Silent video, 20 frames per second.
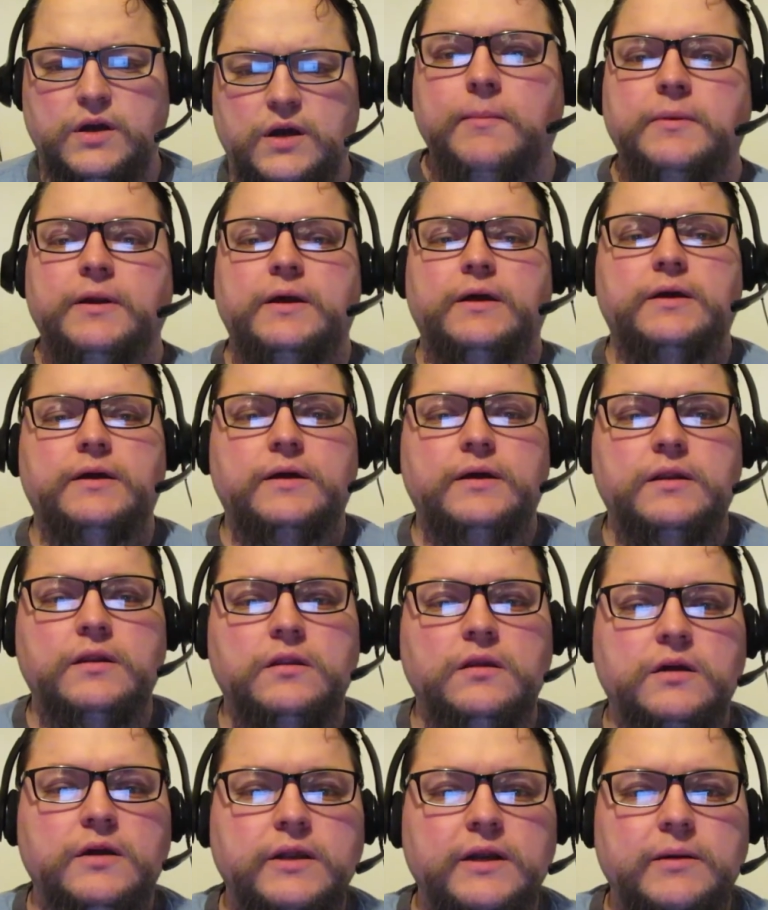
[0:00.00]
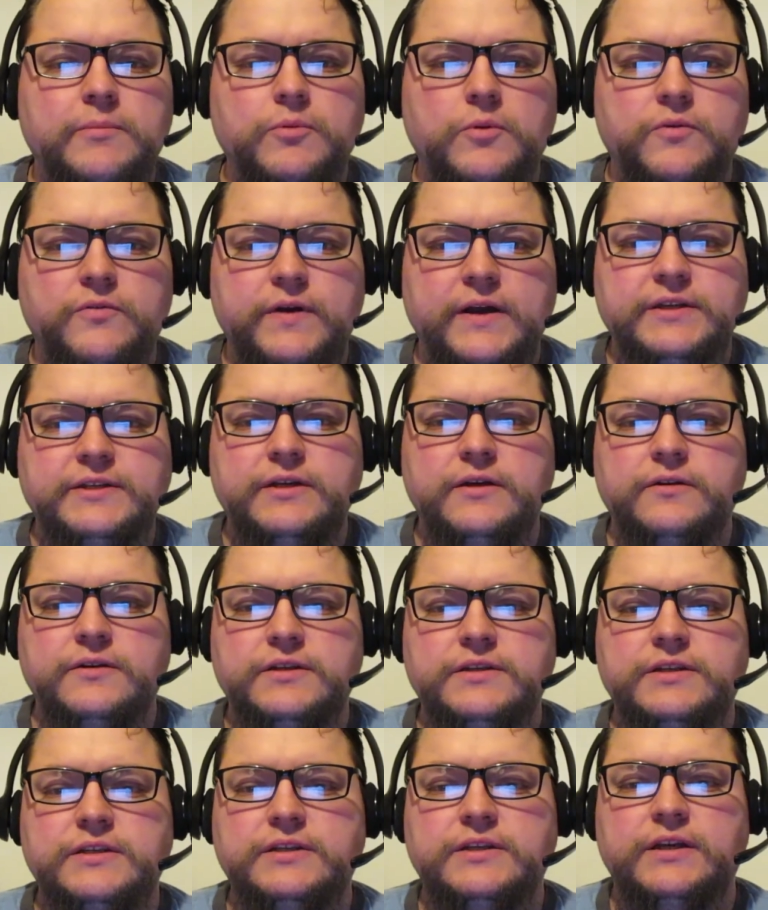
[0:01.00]
I'm gonna look it up real fast here
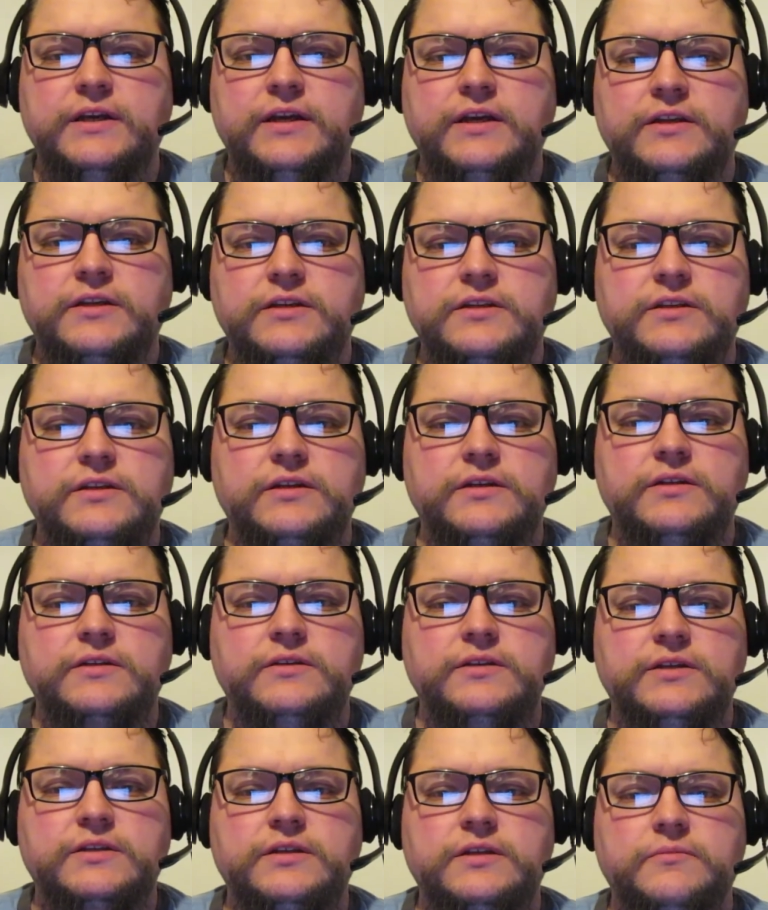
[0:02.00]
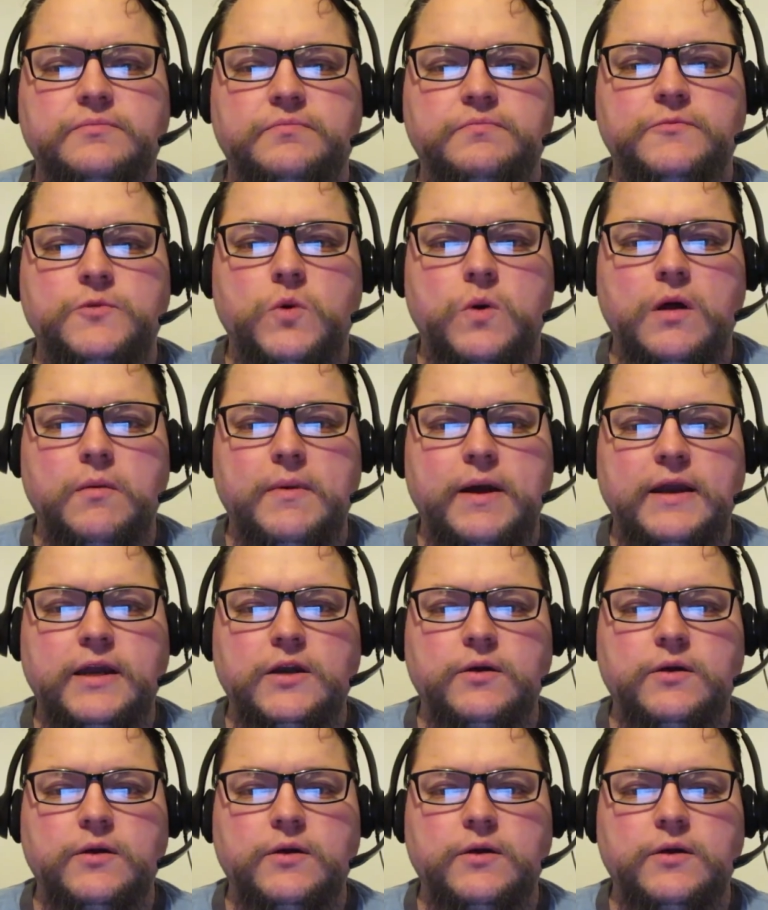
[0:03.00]
just to see, just to quell my